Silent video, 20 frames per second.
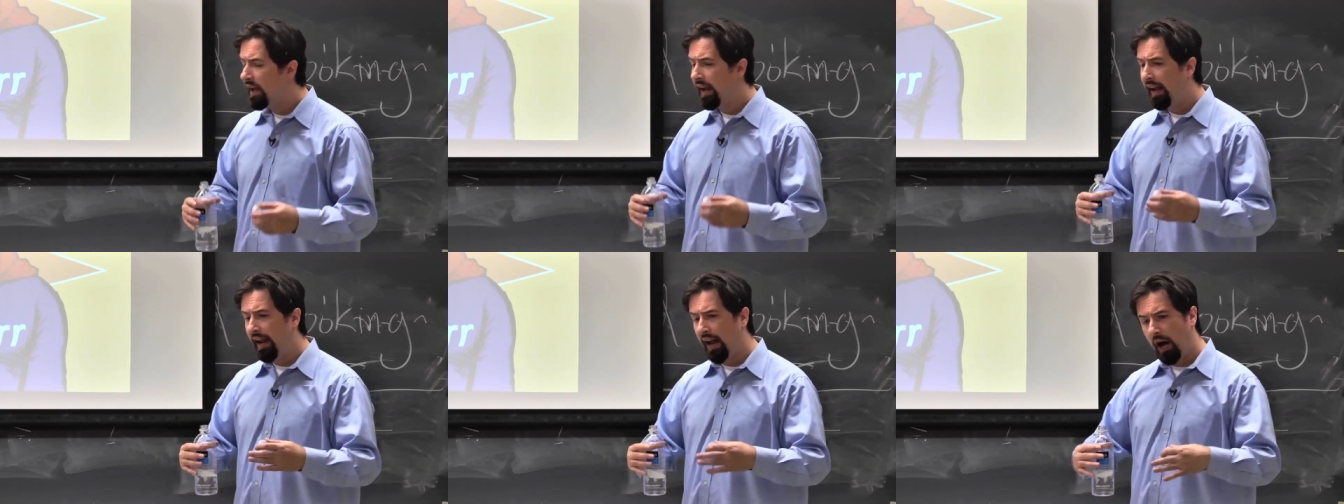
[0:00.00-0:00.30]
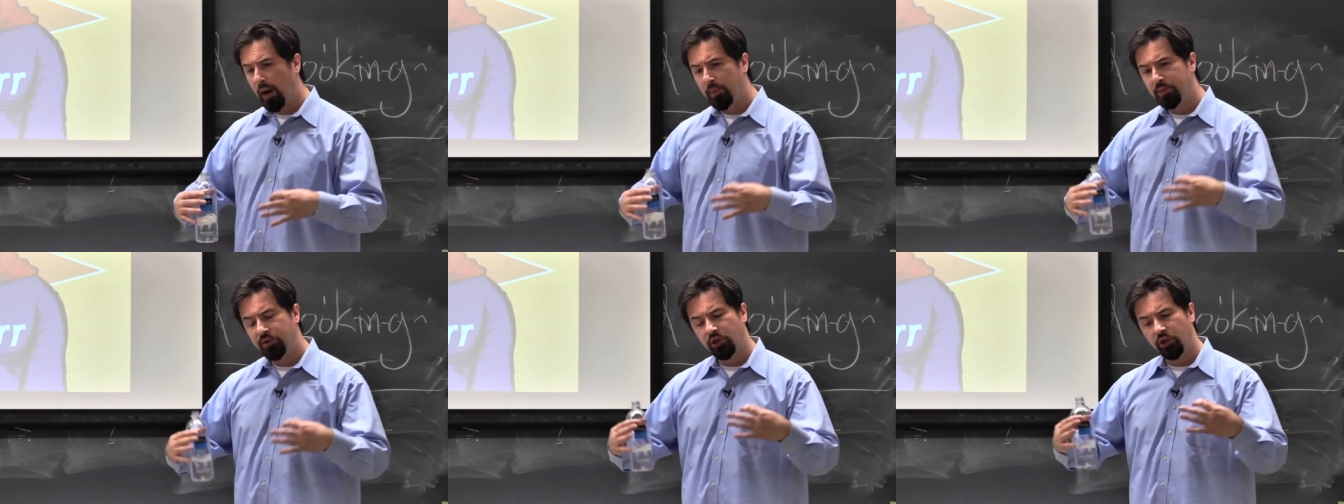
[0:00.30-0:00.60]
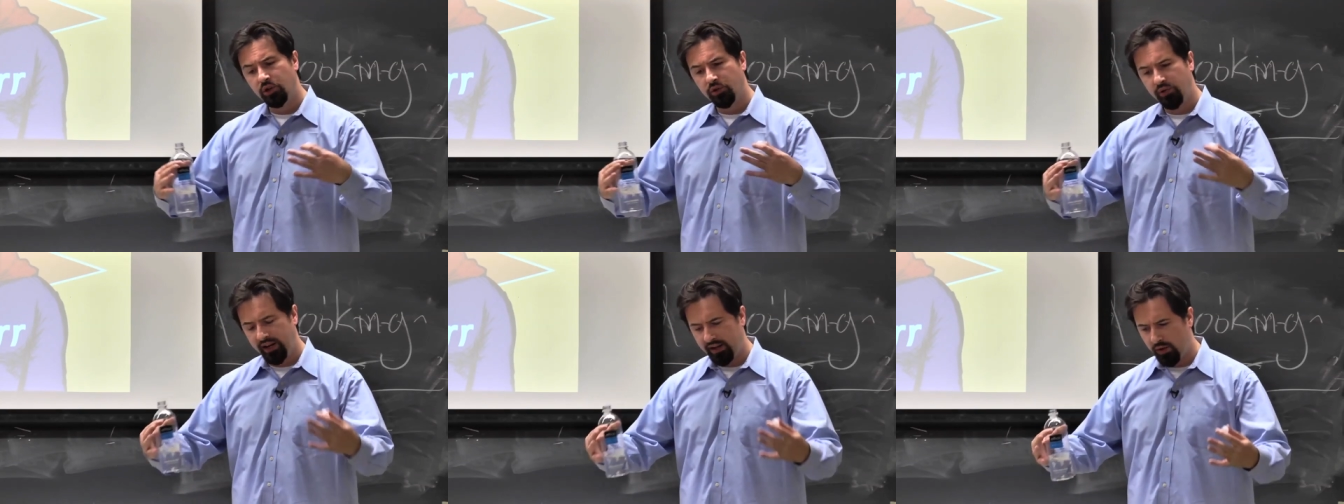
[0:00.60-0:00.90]
It helps you
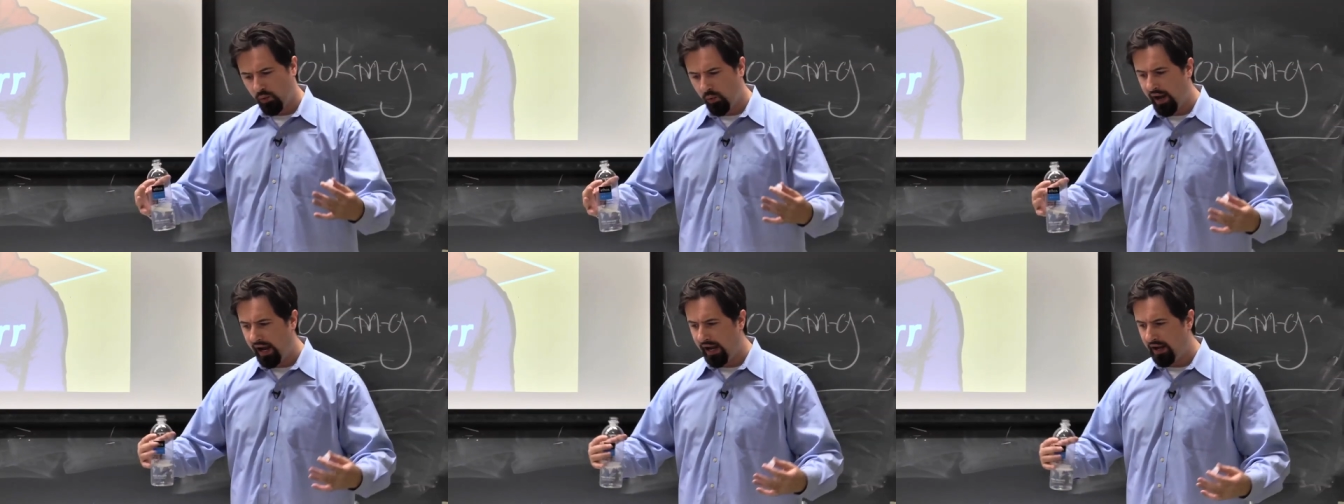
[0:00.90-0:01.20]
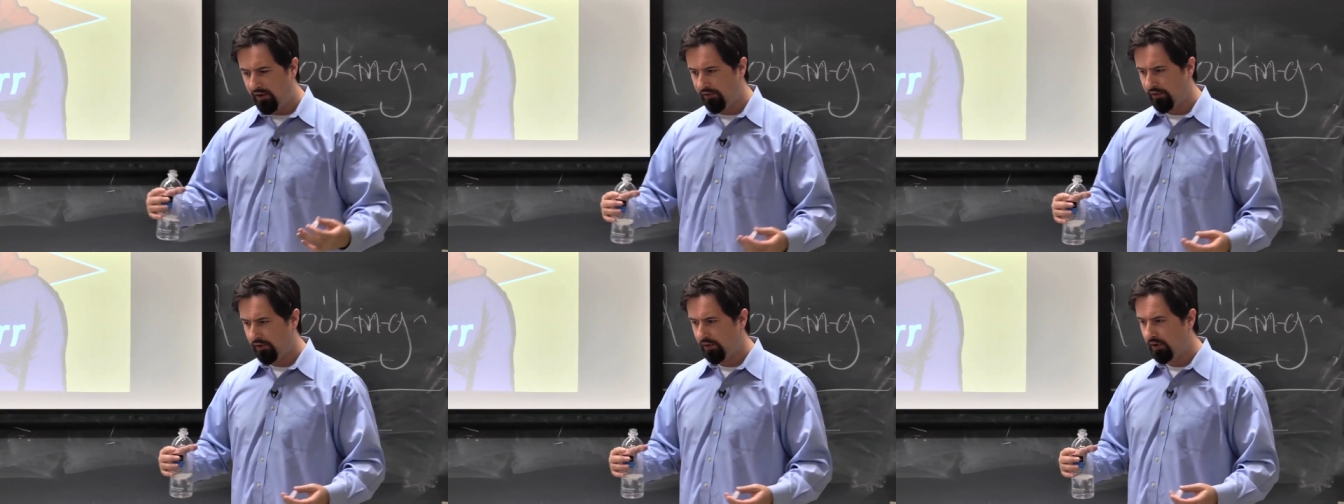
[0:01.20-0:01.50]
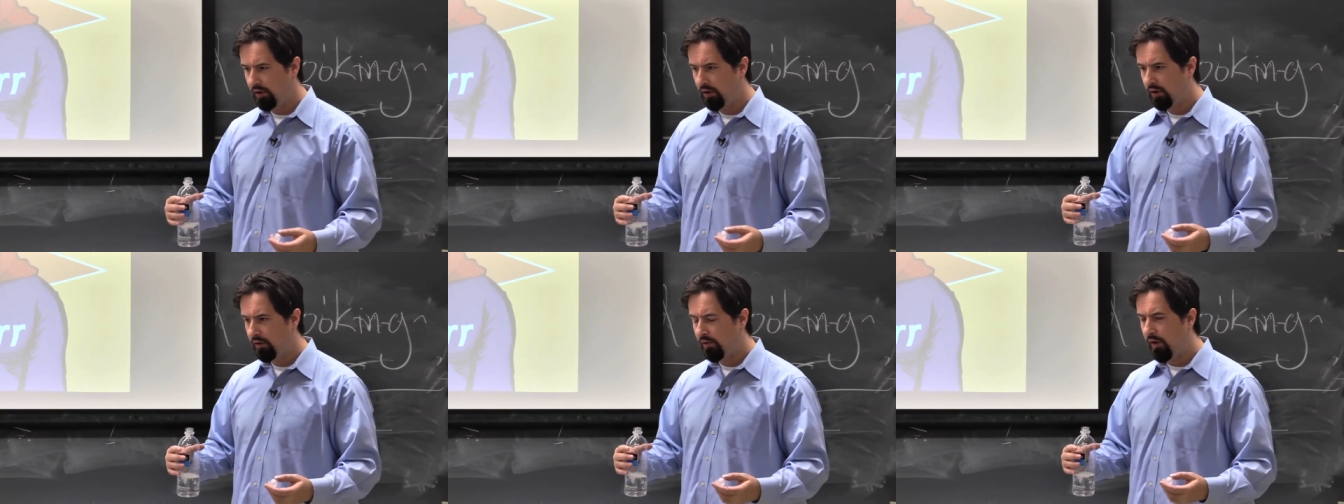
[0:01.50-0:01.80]
create a wave,
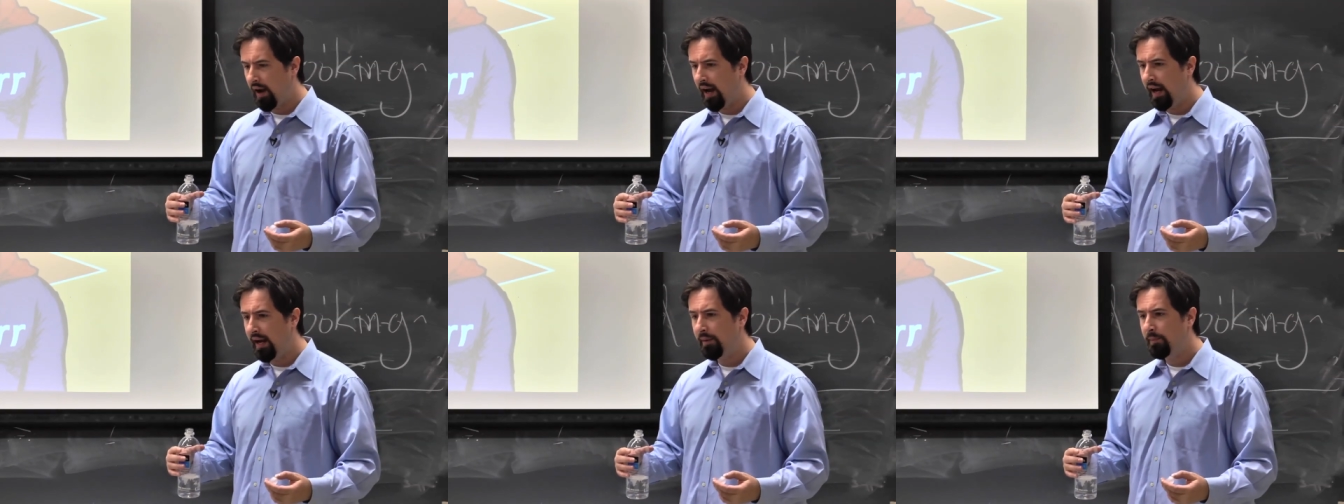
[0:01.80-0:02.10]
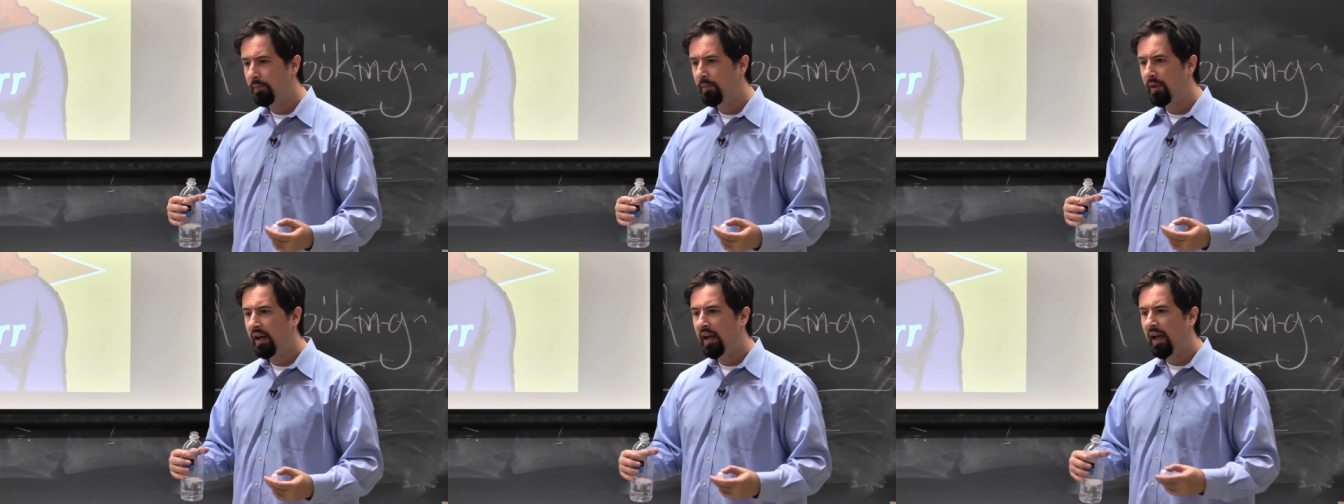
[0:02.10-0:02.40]
right?